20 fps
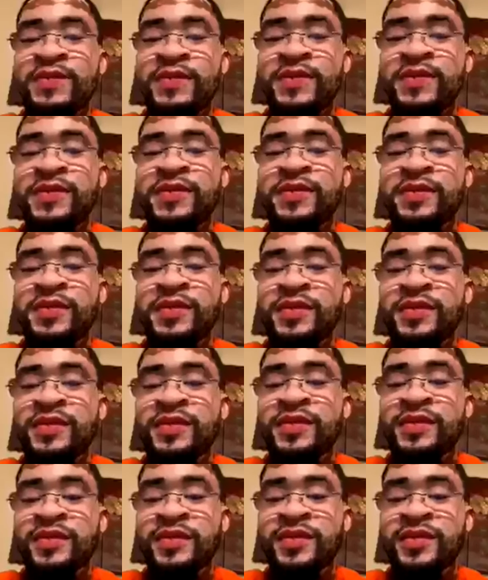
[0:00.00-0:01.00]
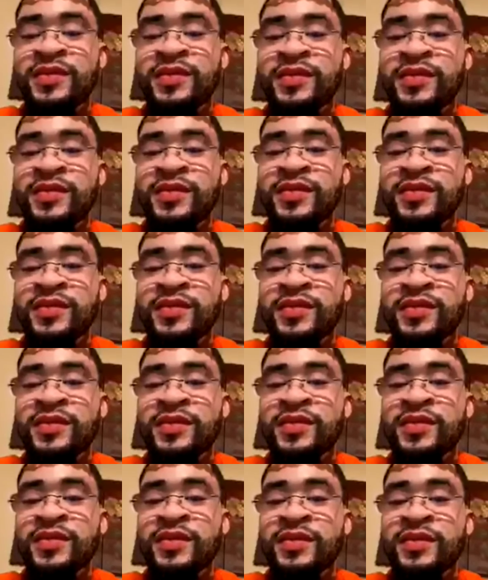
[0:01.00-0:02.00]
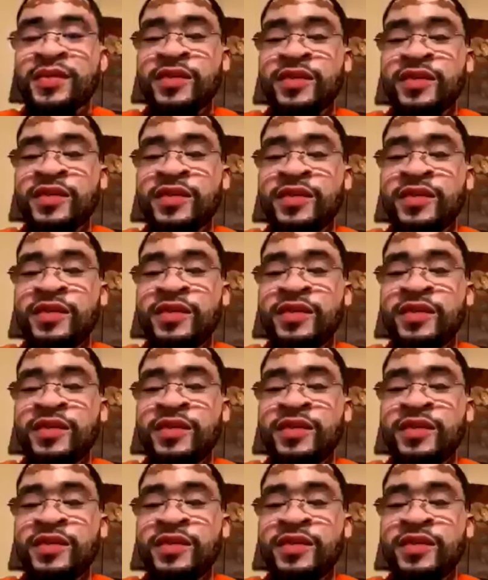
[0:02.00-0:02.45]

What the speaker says: The person shown says nothing.